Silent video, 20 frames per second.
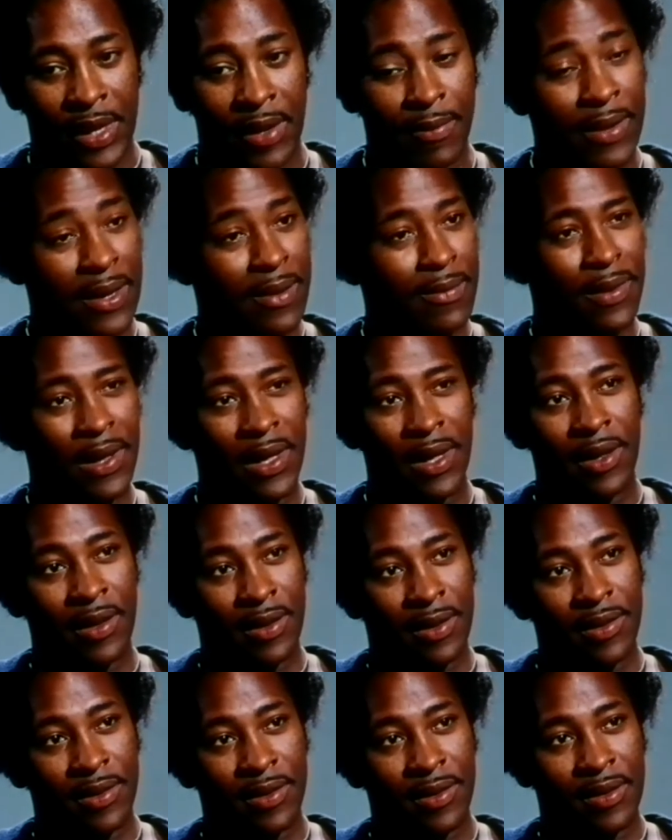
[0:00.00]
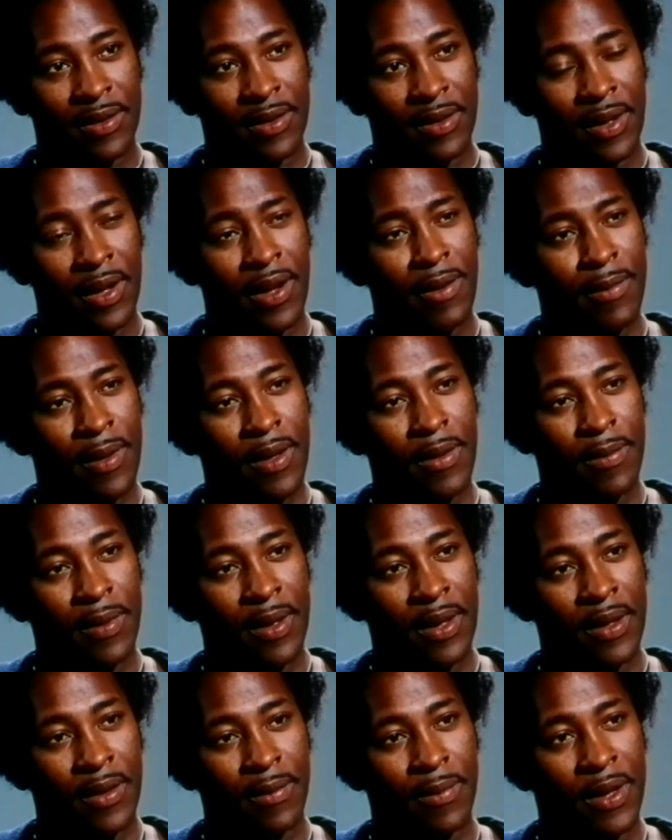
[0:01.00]
I may be.
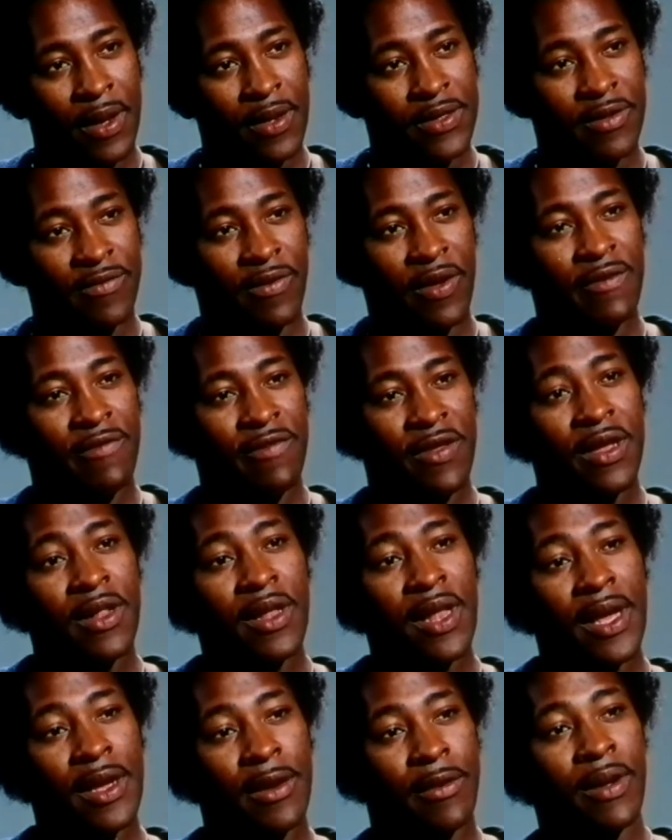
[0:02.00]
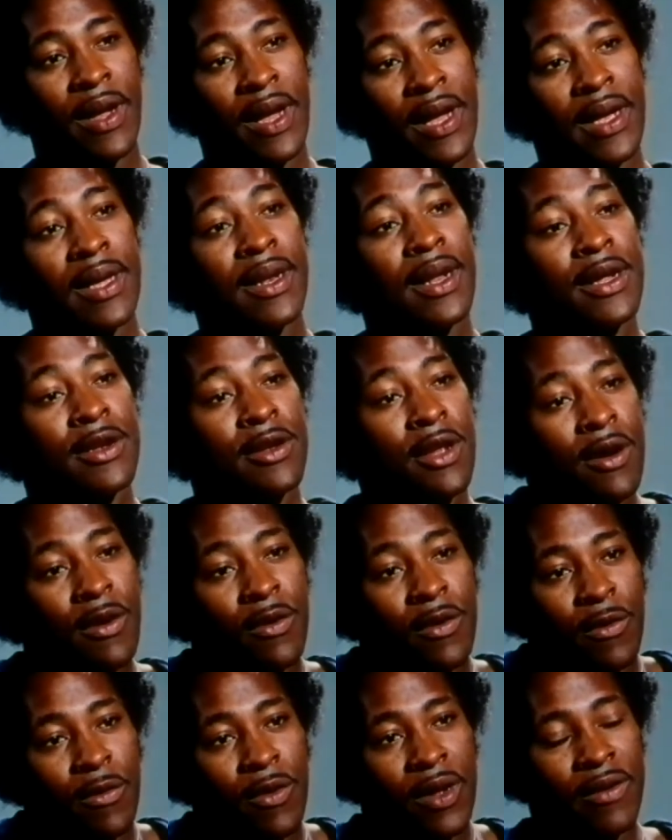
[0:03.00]
Because if I feel like crying and I
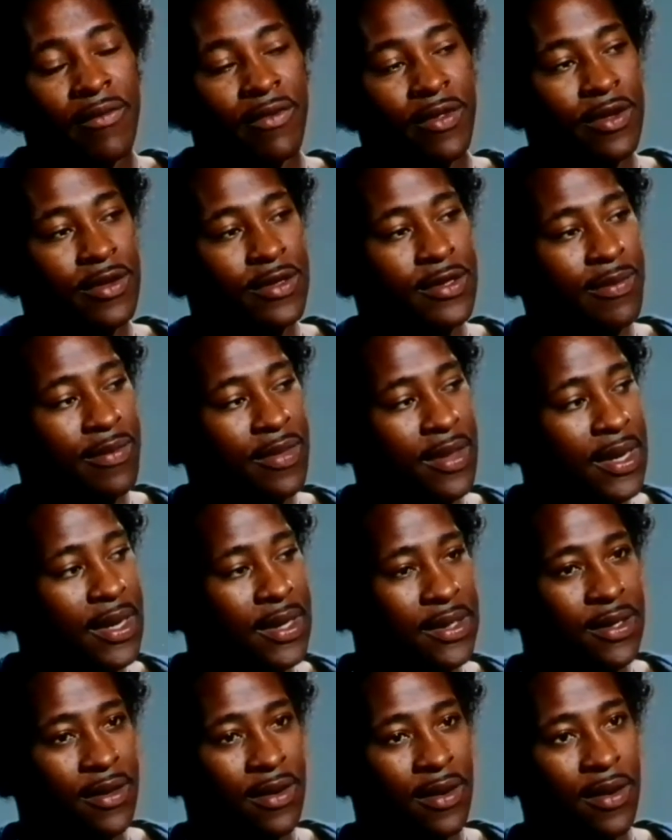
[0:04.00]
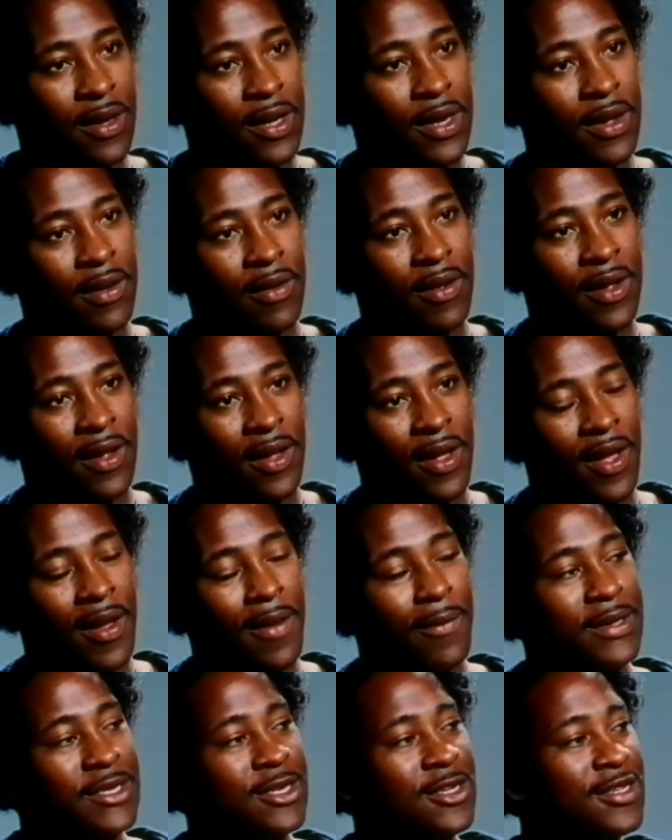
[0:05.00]
don't or whatever, there's some things that are, you know.
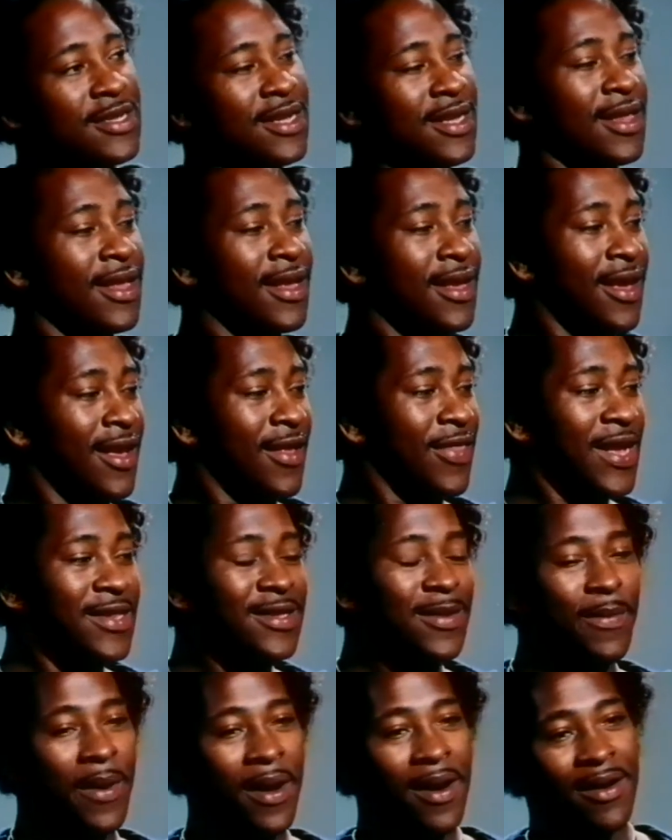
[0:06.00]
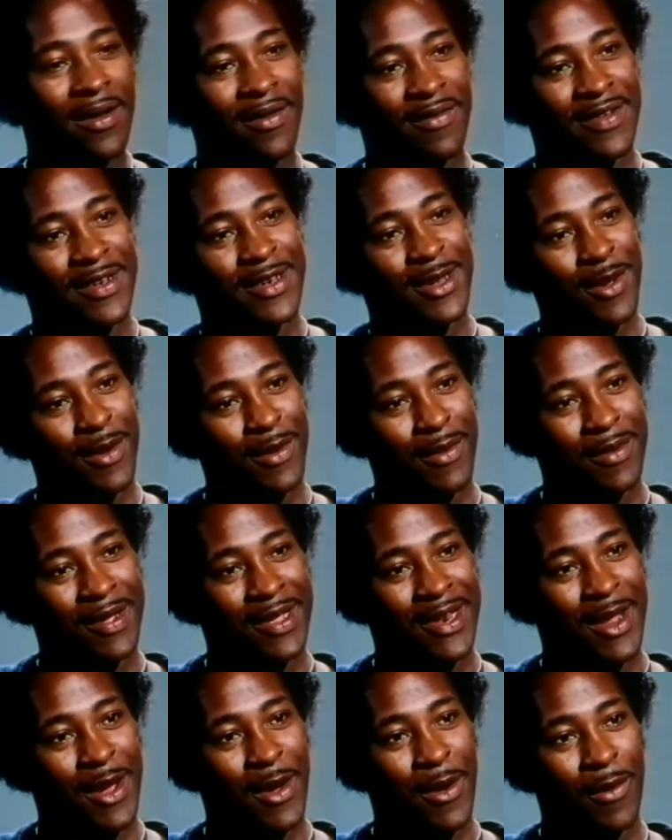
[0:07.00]
But you see, that's a part of it too,
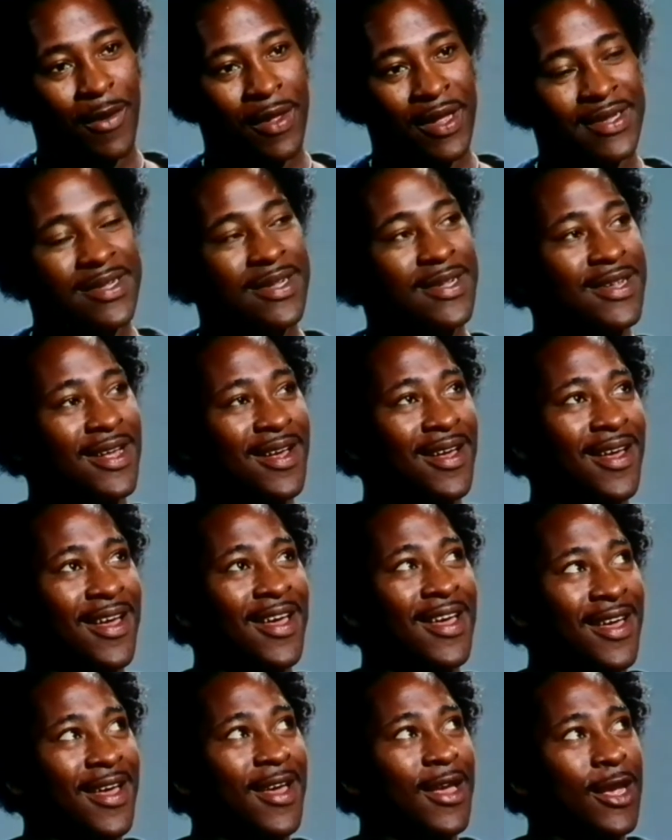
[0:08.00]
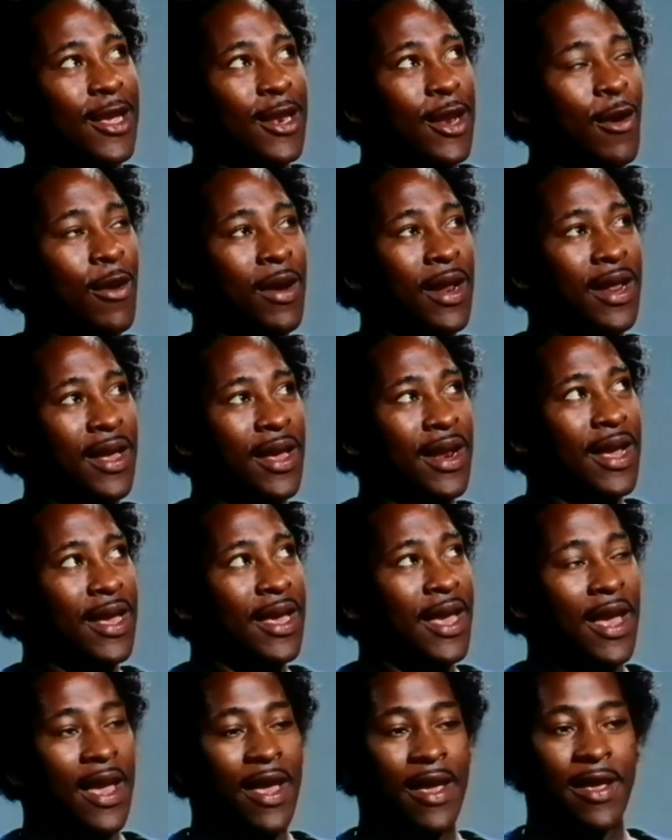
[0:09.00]
you know. It's, you know, and
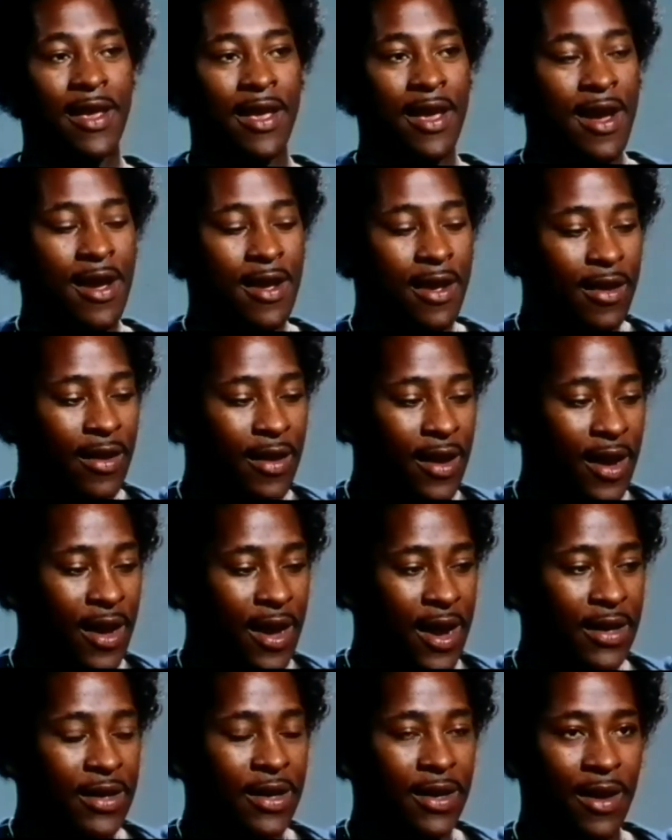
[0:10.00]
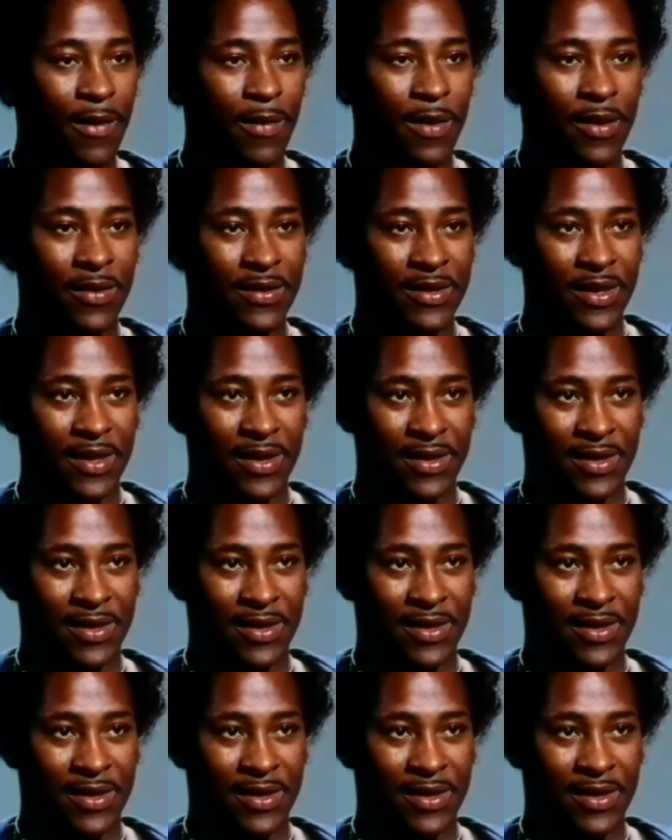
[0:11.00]
I hate to keep using